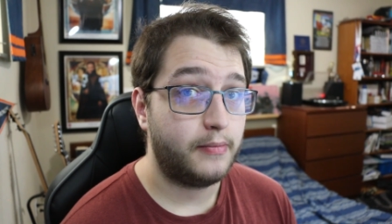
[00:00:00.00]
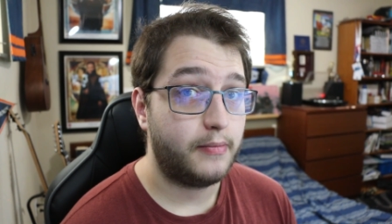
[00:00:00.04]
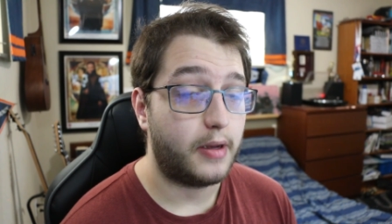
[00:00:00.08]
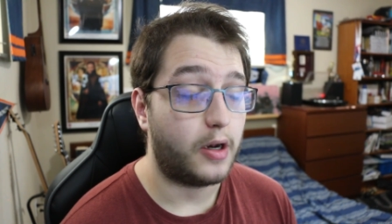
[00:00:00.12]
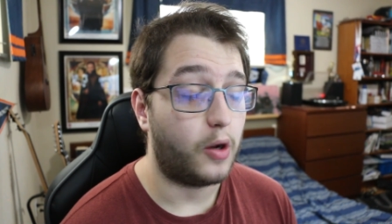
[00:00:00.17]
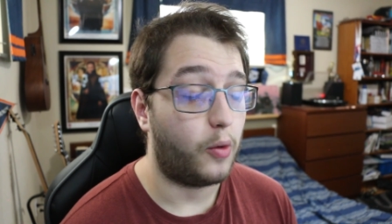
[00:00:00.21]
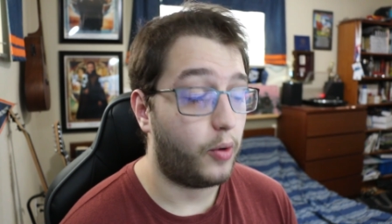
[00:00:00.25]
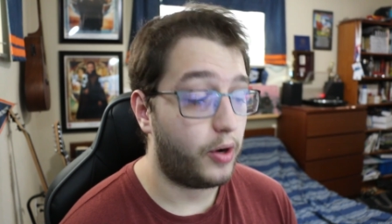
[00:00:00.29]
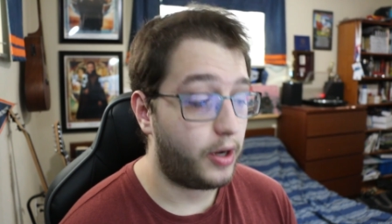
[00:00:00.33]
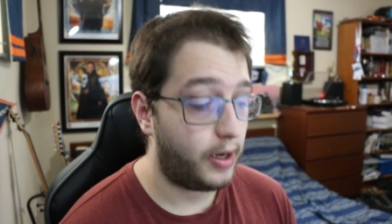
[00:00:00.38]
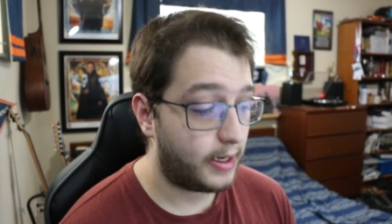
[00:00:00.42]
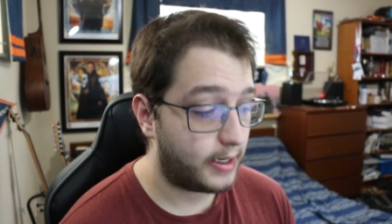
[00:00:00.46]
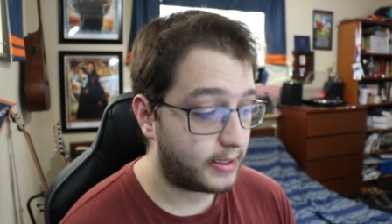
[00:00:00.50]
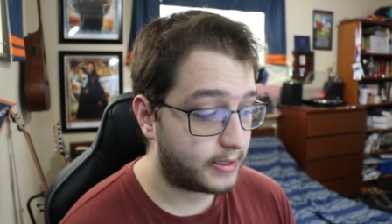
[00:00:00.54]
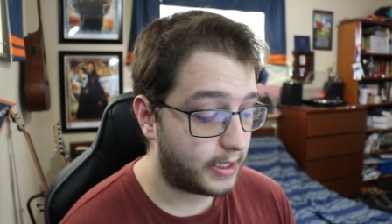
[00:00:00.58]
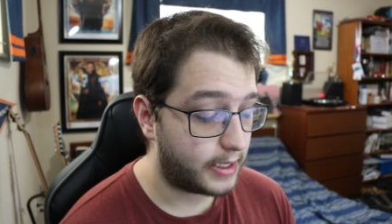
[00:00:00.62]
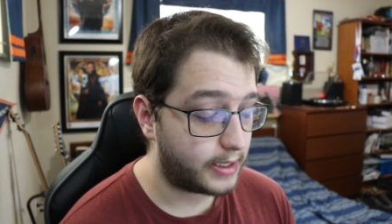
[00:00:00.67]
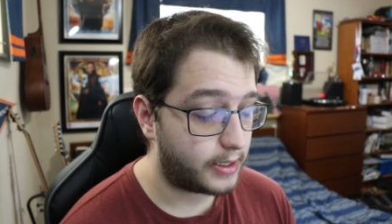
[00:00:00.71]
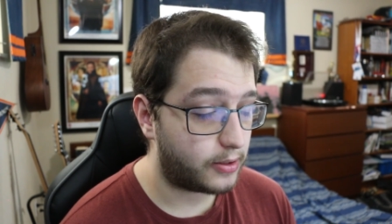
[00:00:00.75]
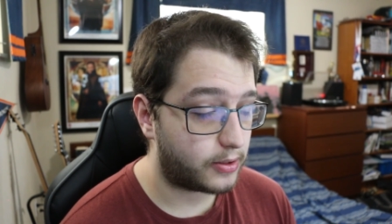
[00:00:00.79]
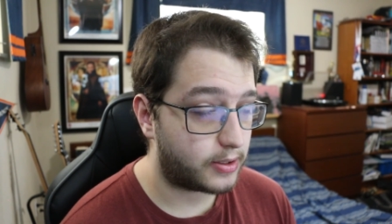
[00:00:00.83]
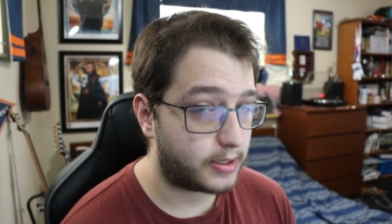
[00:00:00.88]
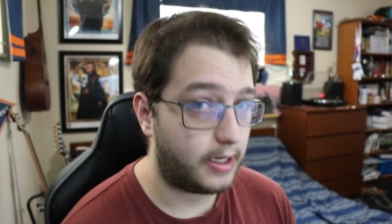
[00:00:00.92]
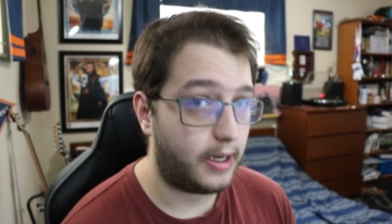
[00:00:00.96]
and I want you to
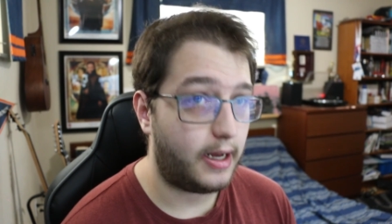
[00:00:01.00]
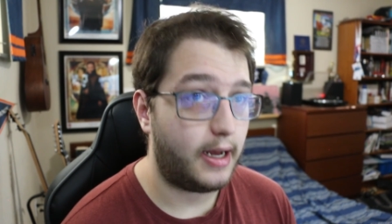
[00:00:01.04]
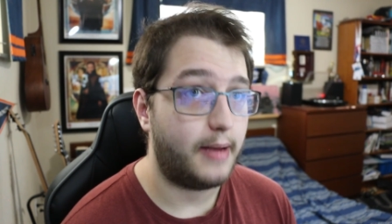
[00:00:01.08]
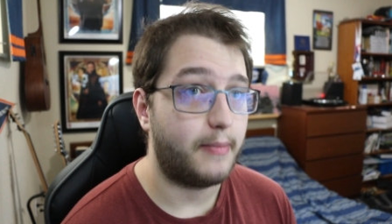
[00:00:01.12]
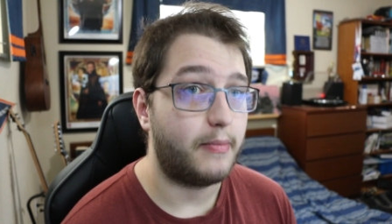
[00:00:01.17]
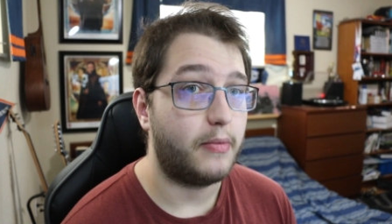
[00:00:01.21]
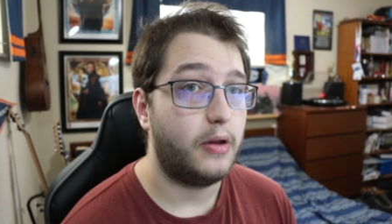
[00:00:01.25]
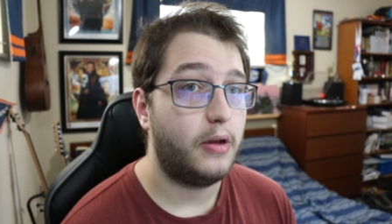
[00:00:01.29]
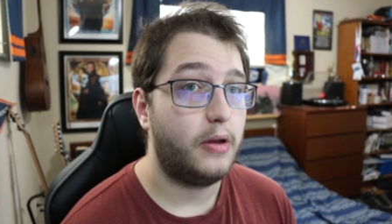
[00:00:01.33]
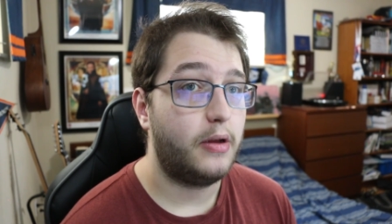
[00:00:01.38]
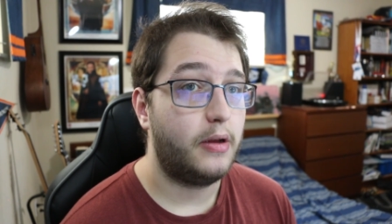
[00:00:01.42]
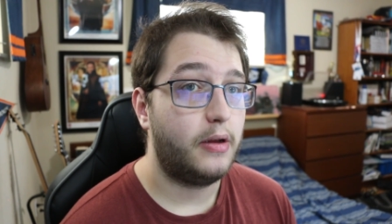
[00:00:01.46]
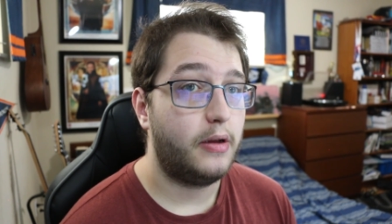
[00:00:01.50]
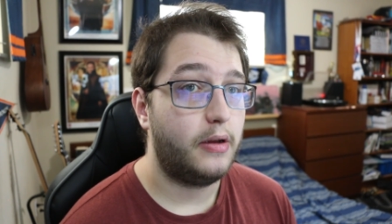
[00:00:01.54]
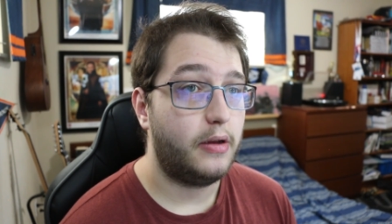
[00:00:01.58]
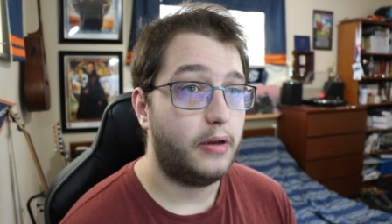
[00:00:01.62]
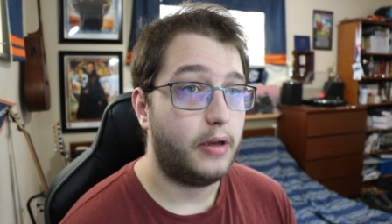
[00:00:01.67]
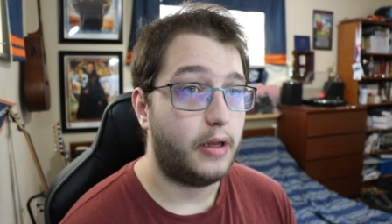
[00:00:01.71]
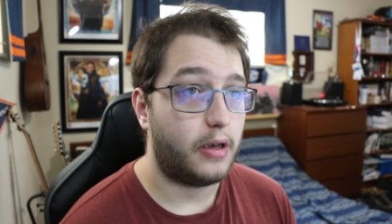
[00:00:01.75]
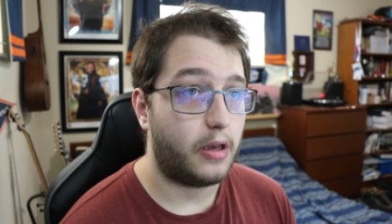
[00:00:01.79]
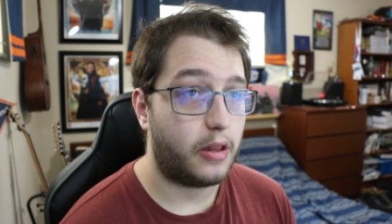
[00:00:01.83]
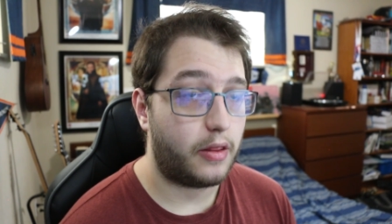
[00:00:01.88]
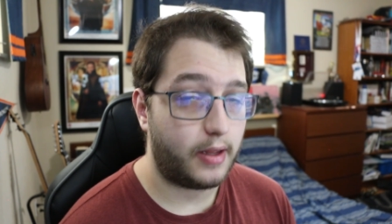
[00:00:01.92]
take your time and